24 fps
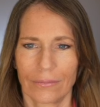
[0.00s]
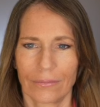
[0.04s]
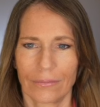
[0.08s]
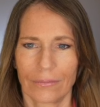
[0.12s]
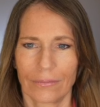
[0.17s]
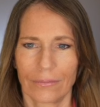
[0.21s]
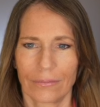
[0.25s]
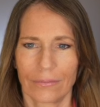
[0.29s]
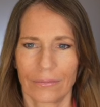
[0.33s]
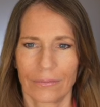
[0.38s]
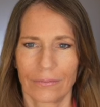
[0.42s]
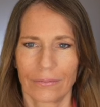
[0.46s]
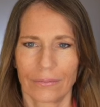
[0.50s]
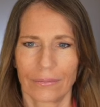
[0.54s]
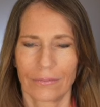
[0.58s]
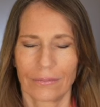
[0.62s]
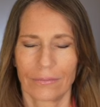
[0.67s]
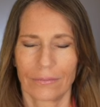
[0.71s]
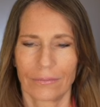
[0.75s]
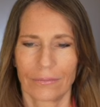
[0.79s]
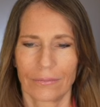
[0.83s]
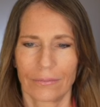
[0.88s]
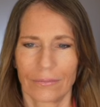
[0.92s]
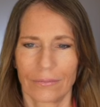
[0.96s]

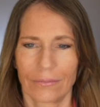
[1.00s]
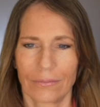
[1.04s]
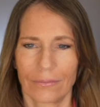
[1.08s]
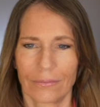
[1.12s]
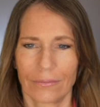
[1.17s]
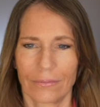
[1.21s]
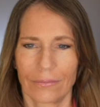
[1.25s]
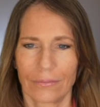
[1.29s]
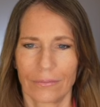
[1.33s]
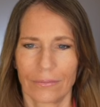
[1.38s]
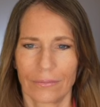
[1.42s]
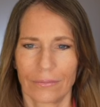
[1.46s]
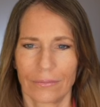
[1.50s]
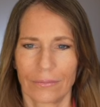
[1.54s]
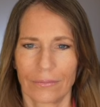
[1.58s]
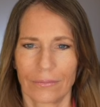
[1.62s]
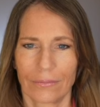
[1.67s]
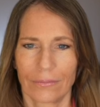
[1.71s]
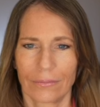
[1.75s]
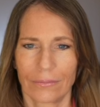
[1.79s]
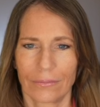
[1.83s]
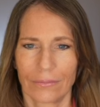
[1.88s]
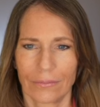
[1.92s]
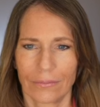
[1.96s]

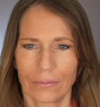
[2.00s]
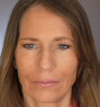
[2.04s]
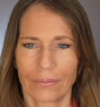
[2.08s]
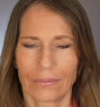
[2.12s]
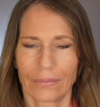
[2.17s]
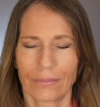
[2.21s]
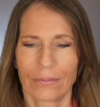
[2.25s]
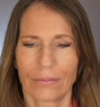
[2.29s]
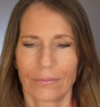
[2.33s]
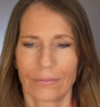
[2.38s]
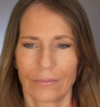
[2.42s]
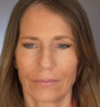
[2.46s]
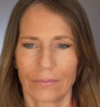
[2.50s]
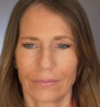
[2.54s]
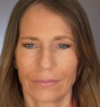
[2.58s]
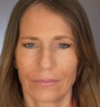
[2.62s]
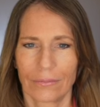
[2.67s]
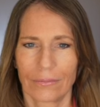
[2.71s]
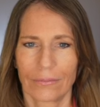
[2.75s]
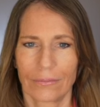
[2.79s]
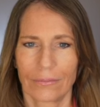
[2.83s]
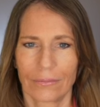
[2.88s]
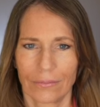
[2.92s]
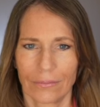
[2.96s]

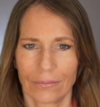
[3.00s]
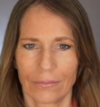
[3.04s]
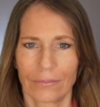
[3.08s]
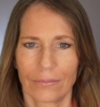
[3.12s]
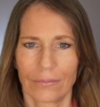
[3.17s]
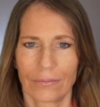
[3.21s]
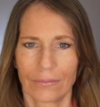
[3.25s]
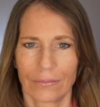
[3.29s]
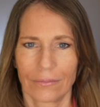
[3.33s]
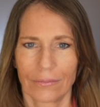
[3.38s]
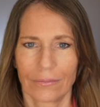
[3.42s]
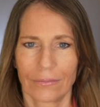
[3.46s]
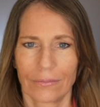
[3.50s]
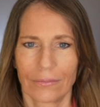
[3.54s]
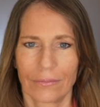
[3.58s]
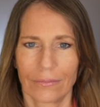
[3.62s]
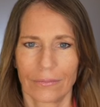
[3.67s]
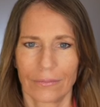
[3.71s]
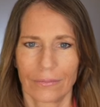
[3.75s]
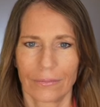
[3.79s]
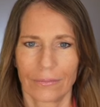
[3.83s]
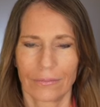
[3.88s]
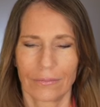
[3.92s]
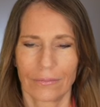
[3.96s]

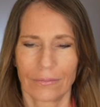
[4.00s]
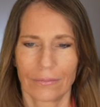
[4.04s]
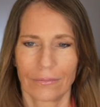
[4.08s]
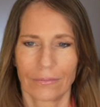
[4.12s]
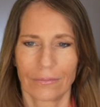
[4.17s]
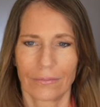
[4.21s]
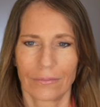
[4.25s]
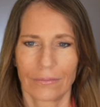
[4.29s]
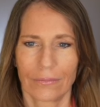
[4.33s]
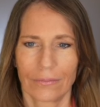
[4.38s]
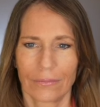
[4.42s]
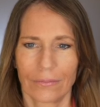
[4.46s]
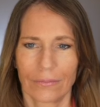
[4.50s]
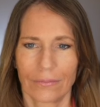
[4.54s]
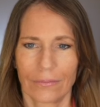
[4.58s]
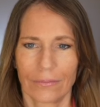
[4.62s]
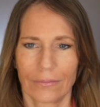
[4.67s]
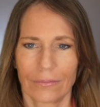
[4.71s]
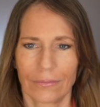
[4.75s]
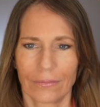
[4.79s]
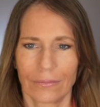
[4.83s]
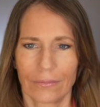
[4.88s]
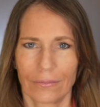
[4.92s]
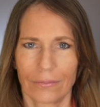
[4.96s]

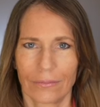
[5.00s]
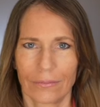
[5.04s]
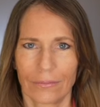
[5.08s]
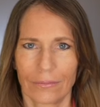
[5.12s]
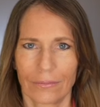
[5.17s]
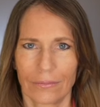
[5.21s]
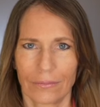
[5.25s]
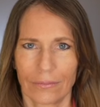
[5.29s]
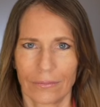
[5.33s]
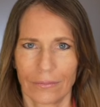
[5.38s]
No words are spoken by the person on screen.